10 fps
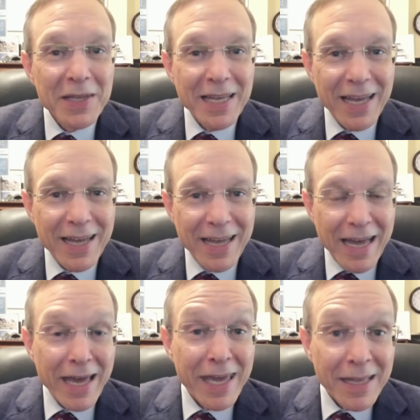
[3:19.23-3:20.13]
uh, uh, a
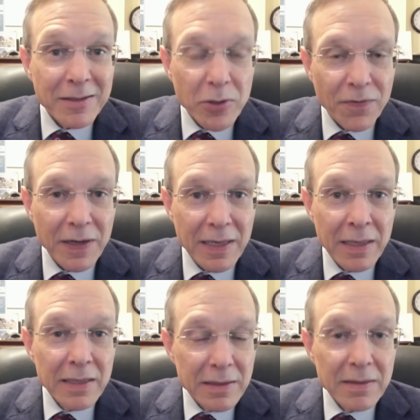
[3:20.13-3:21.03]
hint of a
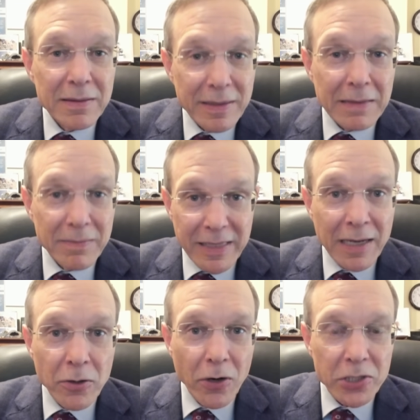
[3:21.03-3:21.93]

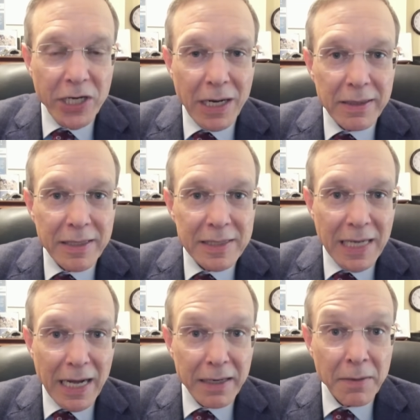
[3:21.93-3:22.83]
technological
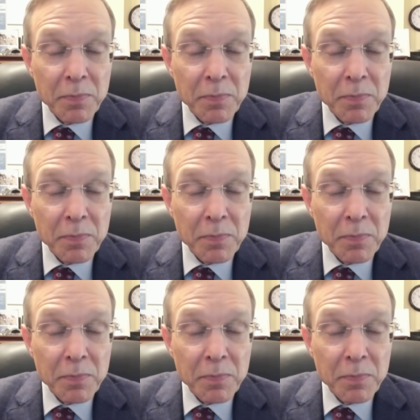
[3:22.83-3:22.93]
design.